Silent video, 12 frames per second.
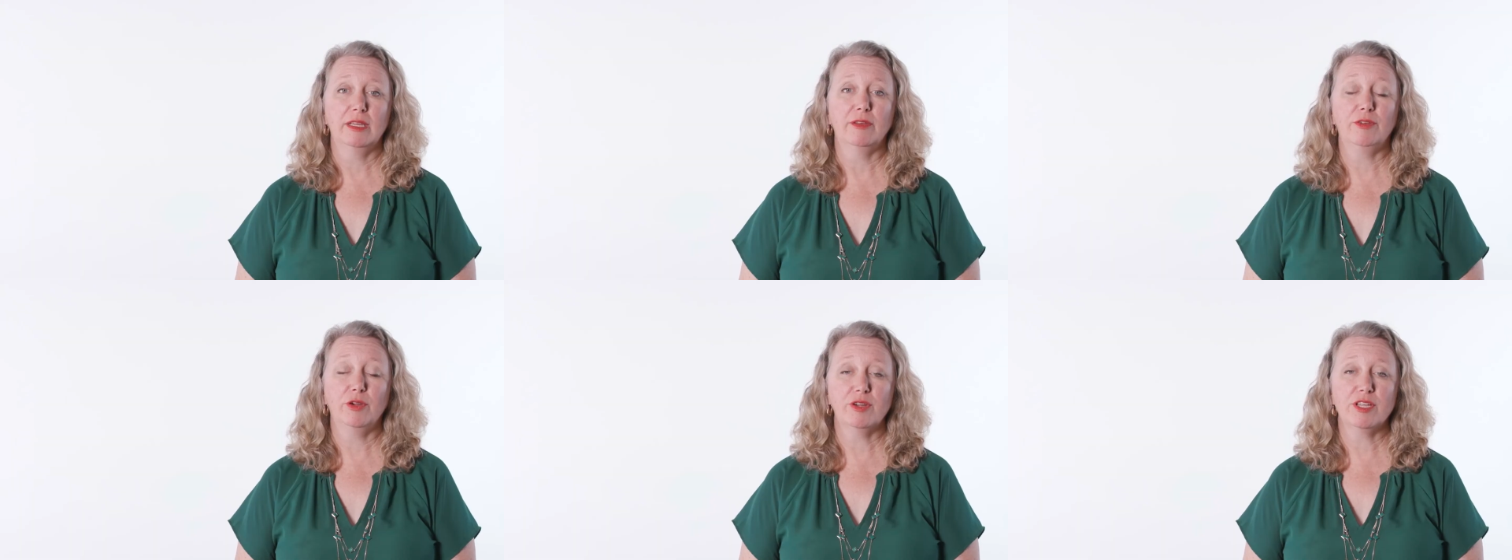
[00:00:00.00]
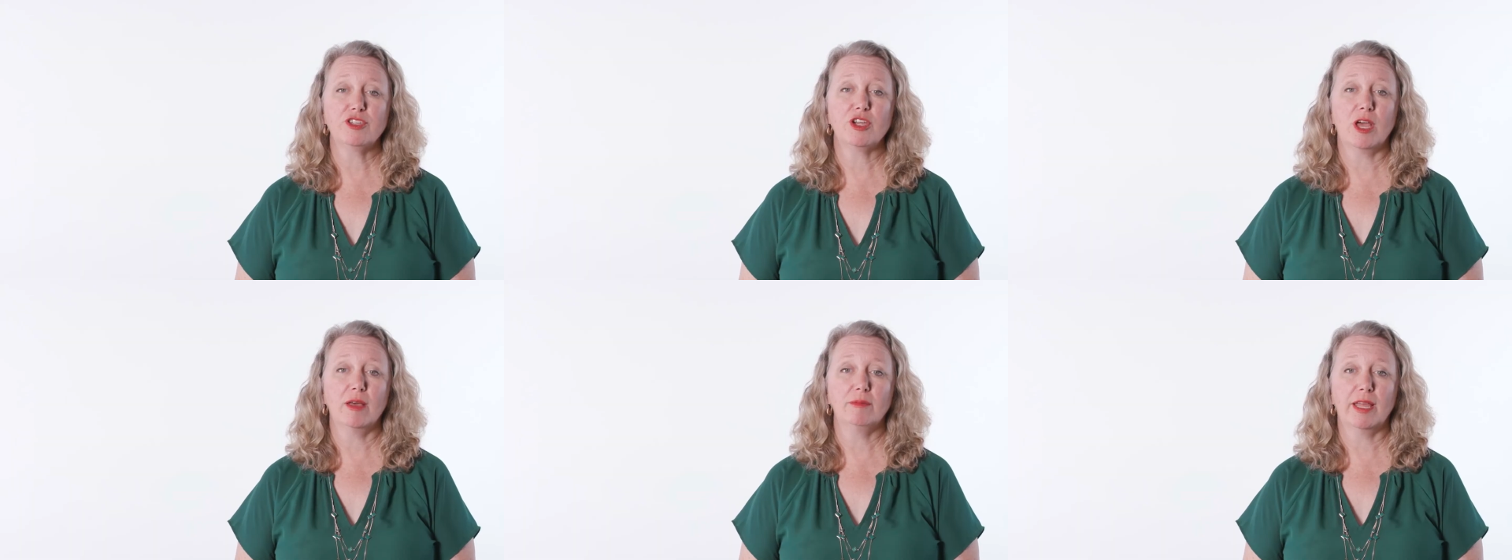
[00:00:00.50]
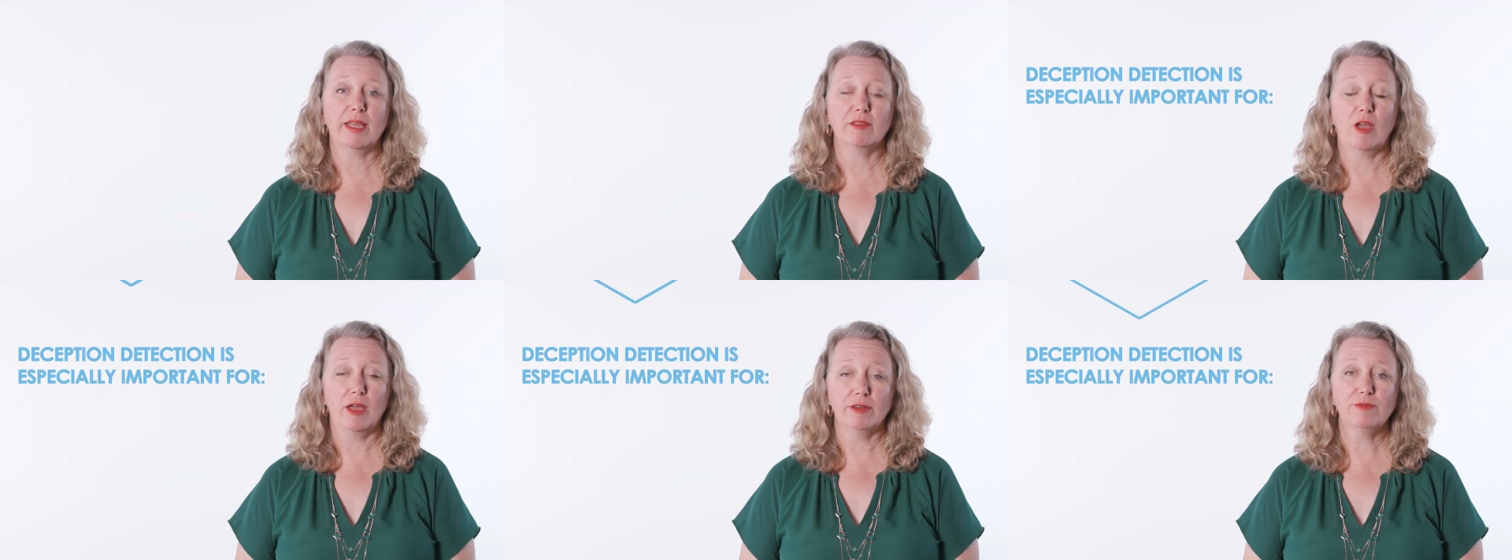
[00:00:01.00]
If you're in a job like
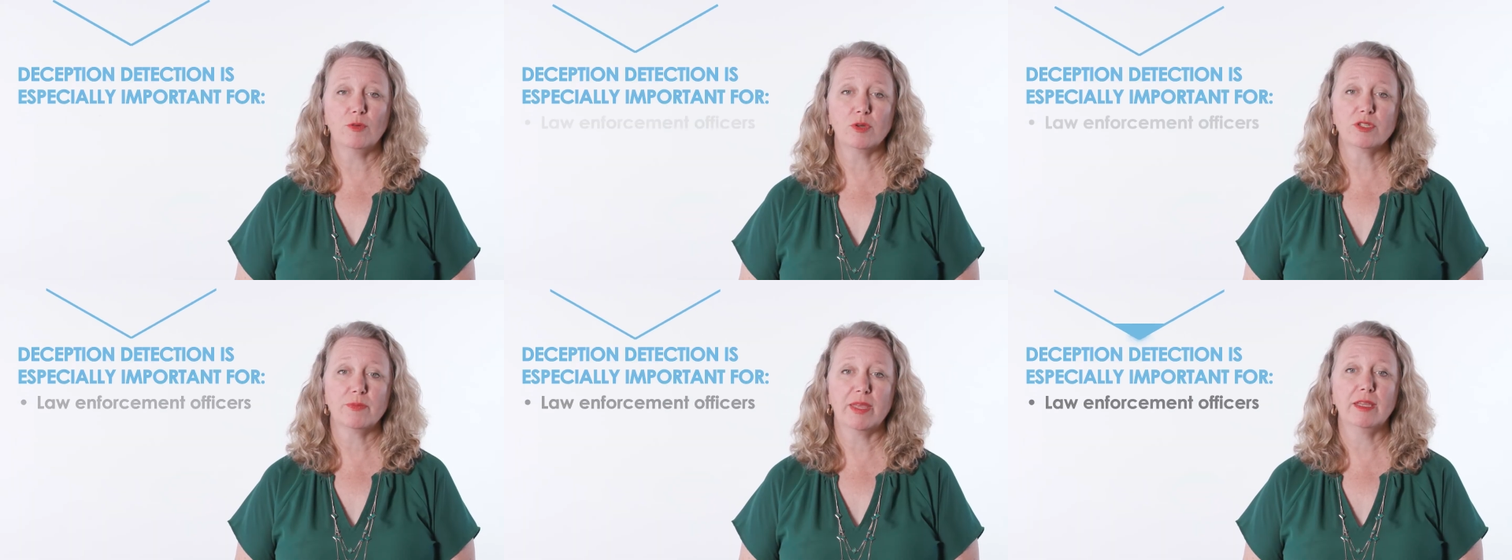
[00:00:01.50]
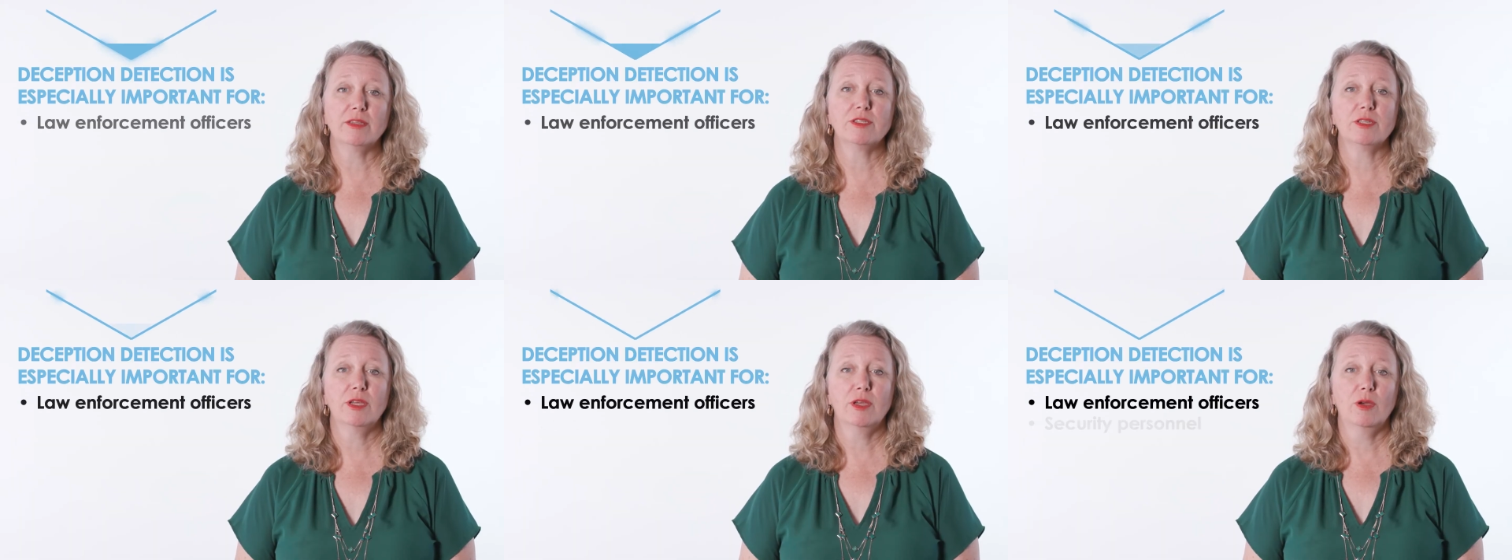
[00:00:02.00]
law enforcement